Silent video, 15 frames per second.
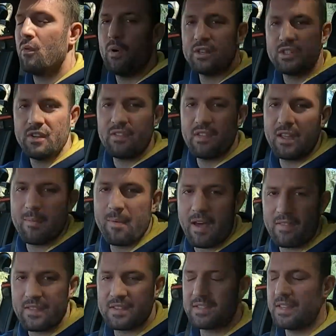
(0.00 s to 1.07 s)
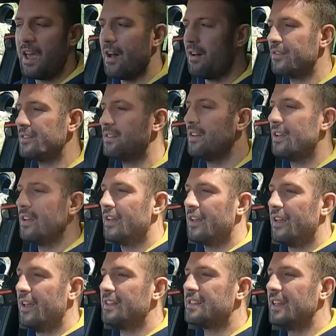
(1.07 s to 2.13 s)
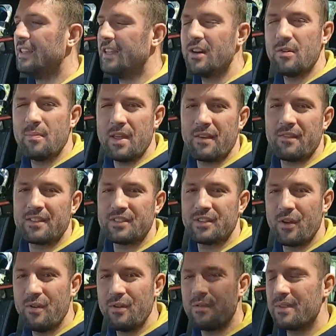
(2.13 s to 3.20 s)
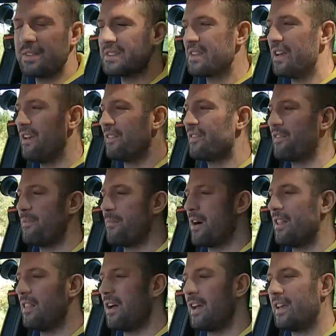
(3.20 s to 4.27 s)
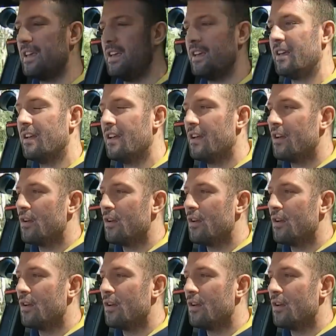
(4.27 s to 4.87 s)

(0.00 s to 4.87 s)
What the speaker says: What do you think about the sound? It's a little bit too reserved for my liking.